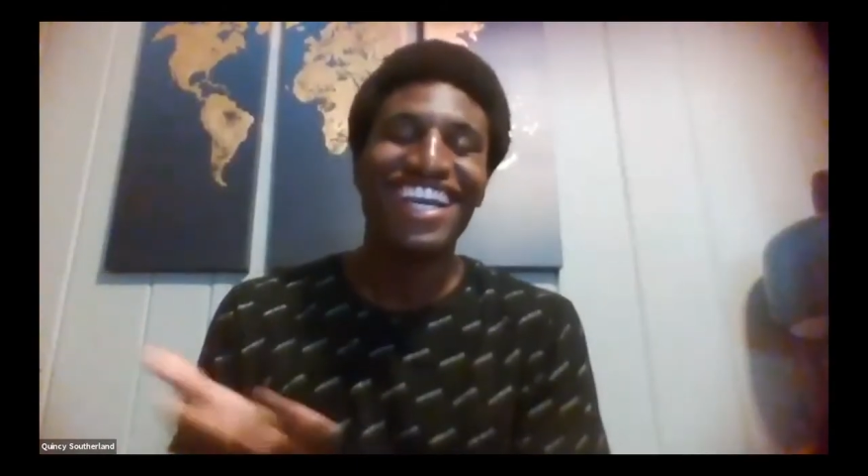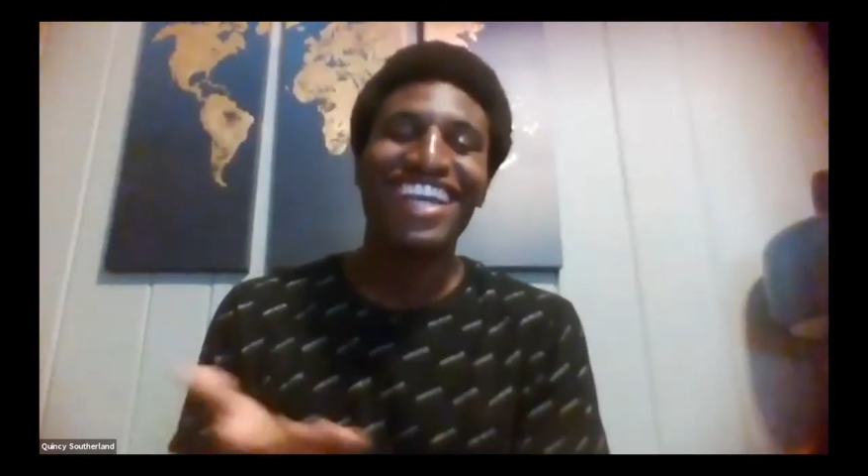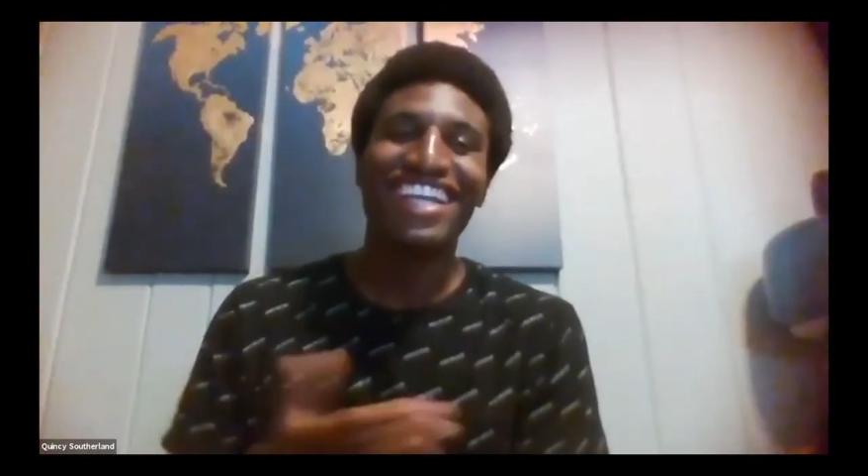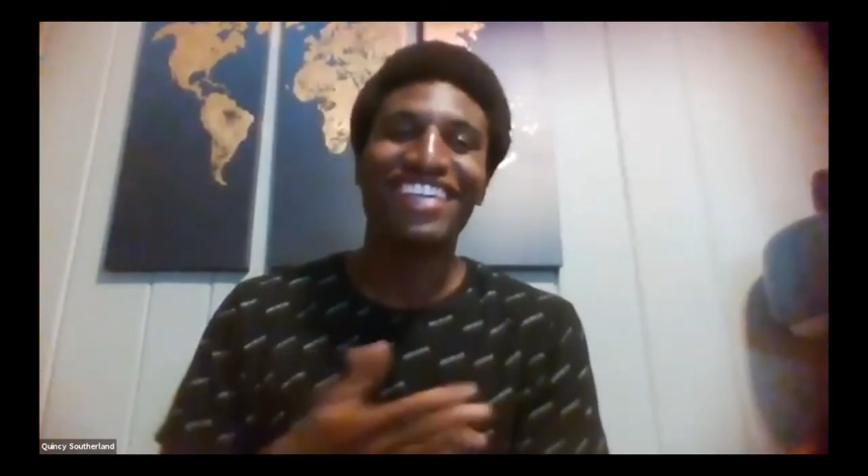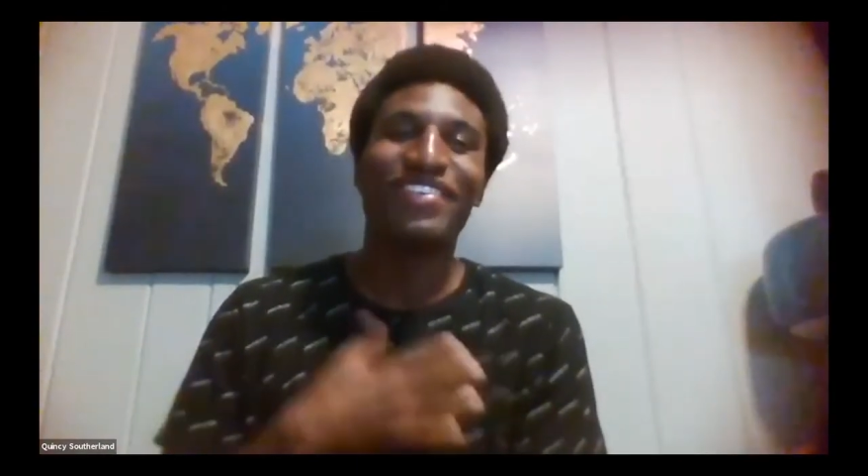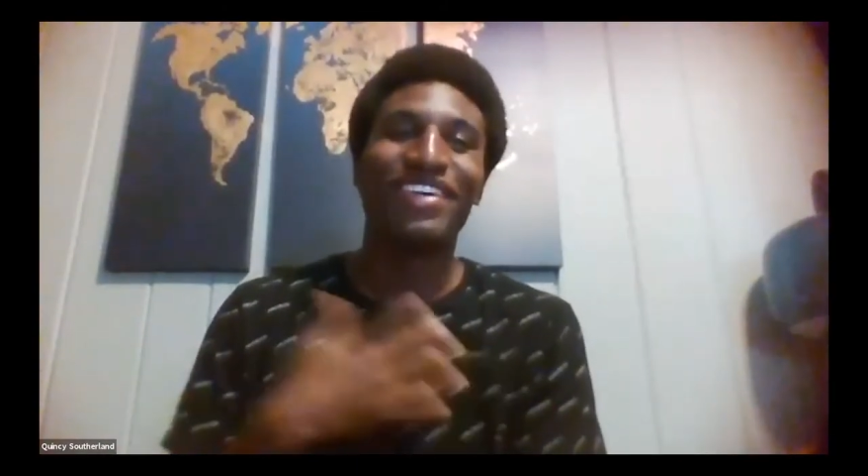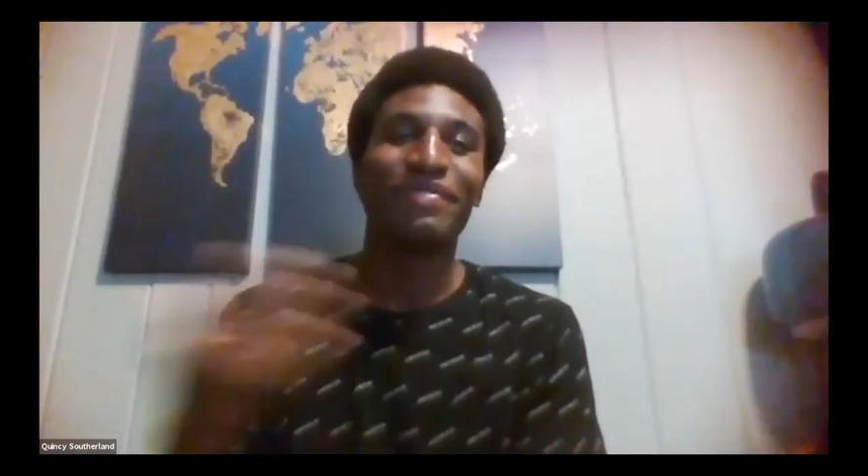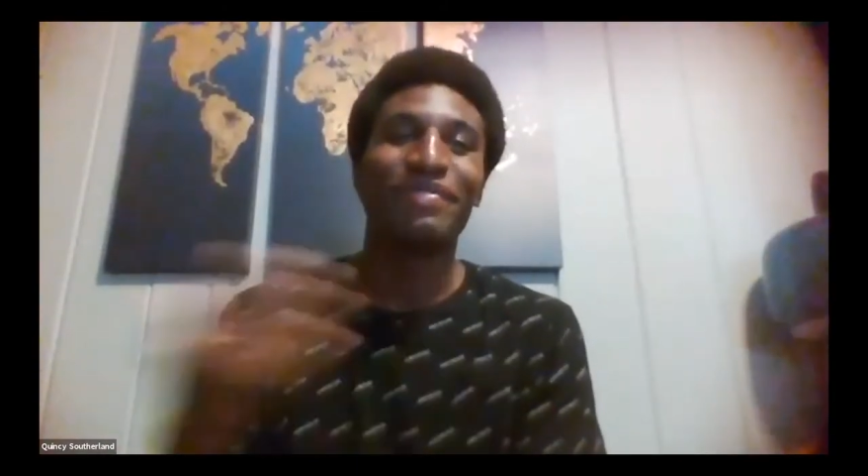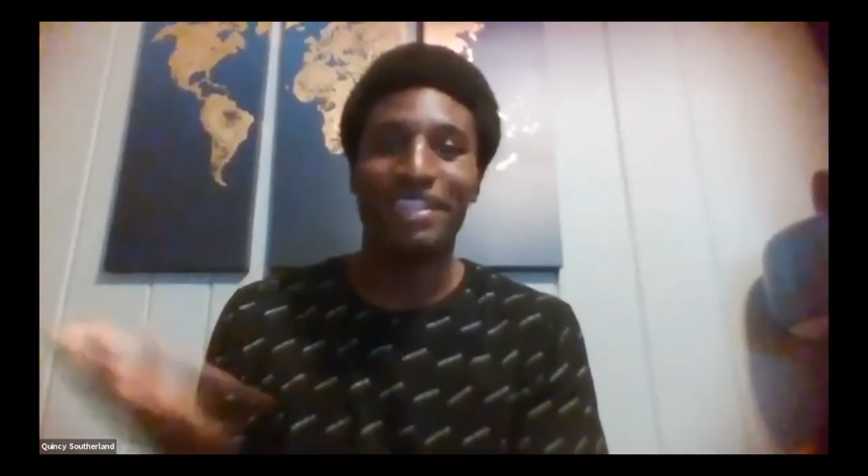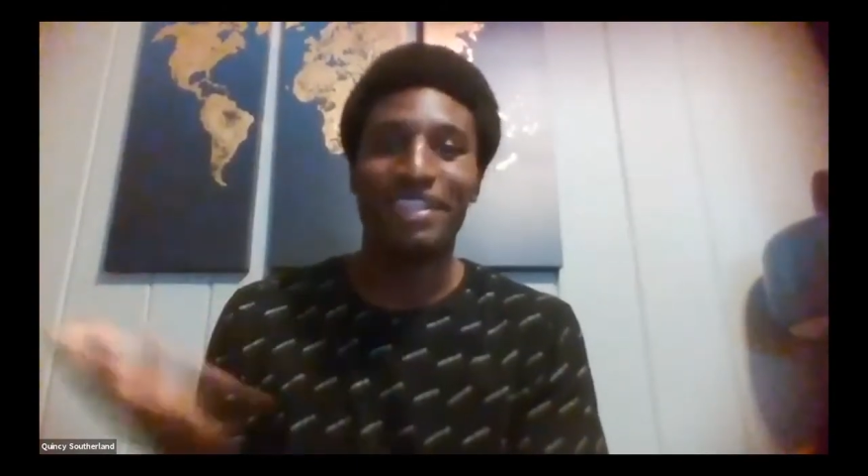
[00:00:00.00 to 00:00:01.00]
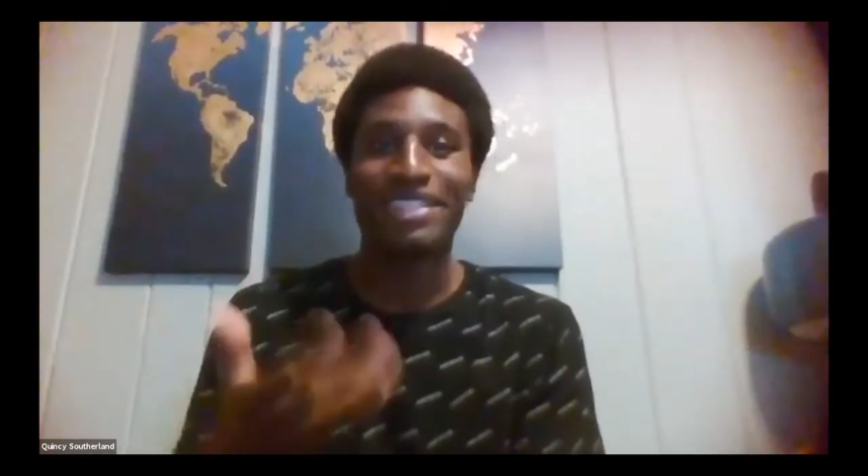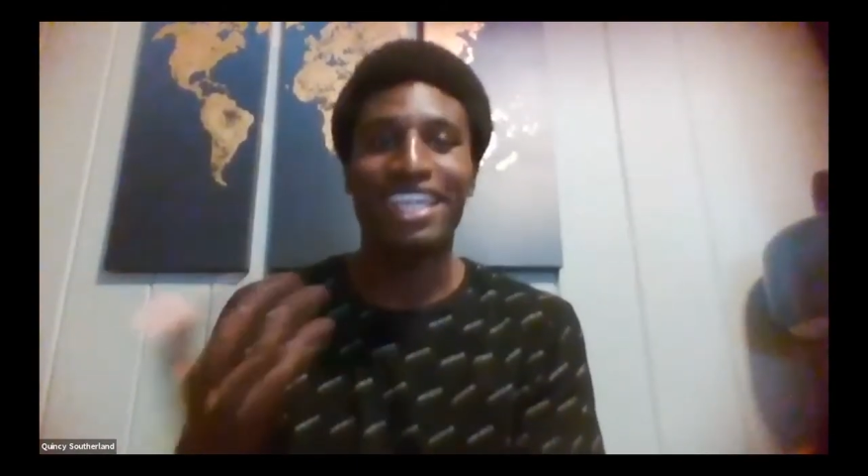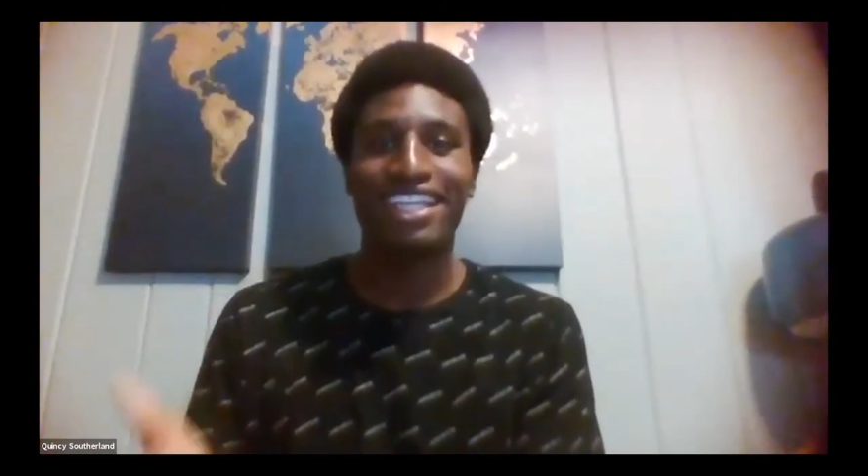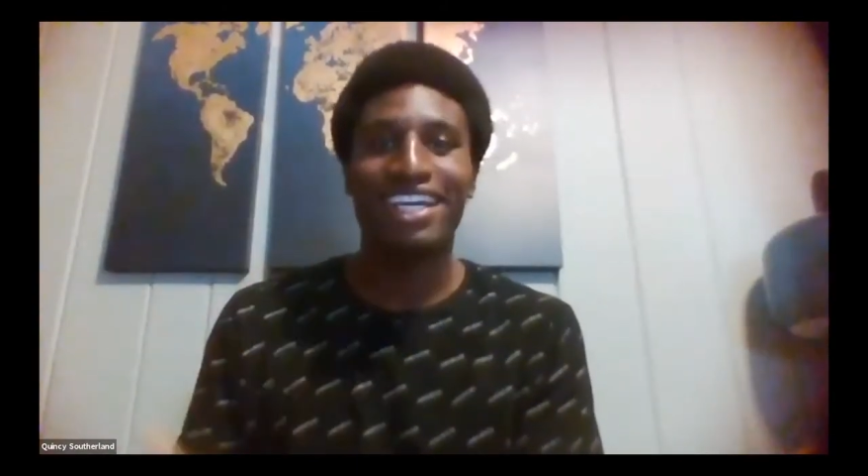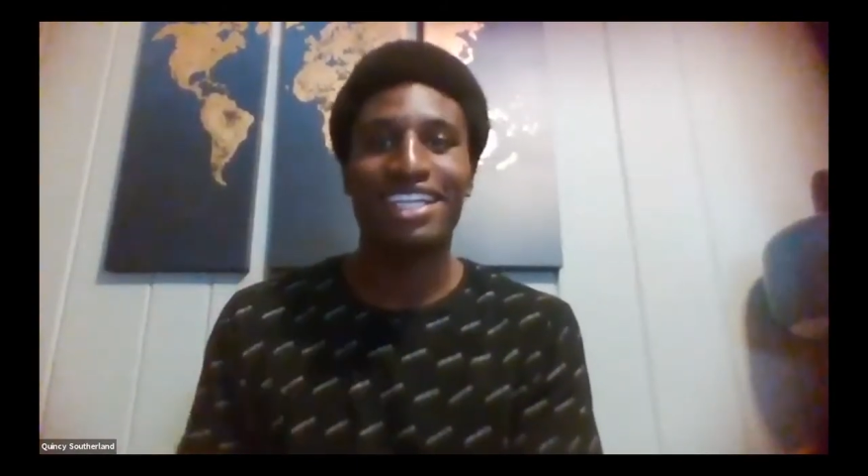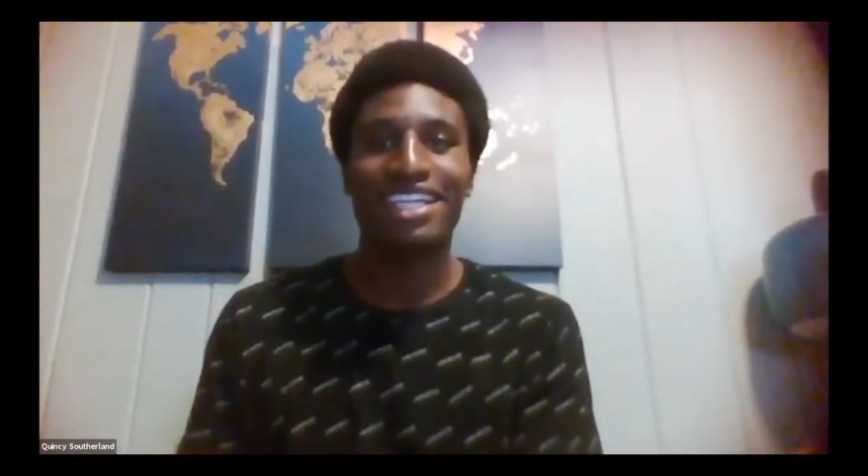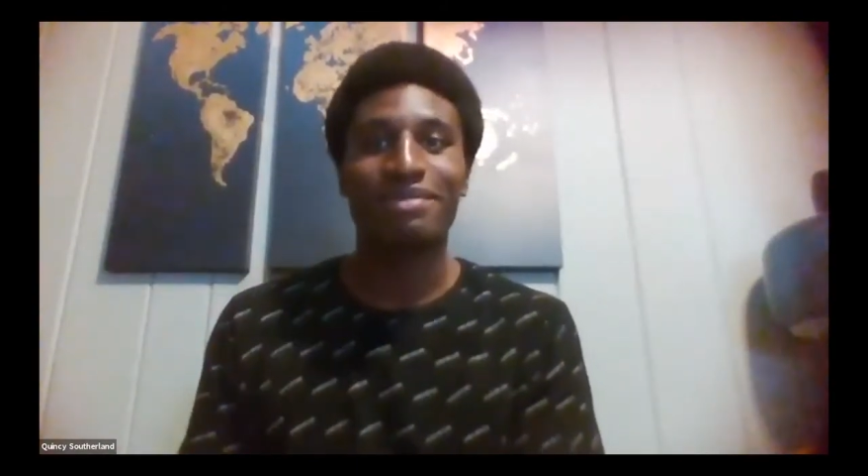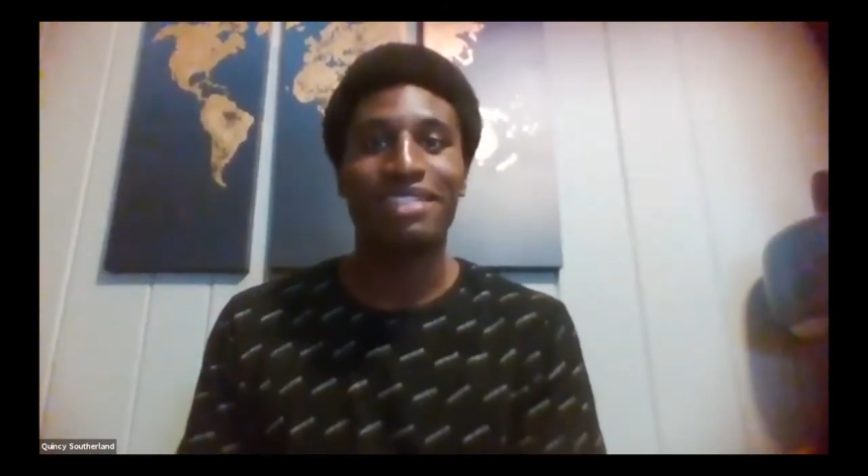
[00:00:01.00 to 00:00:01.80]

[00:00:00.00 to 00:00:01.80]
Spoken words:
when he was getting the costumes,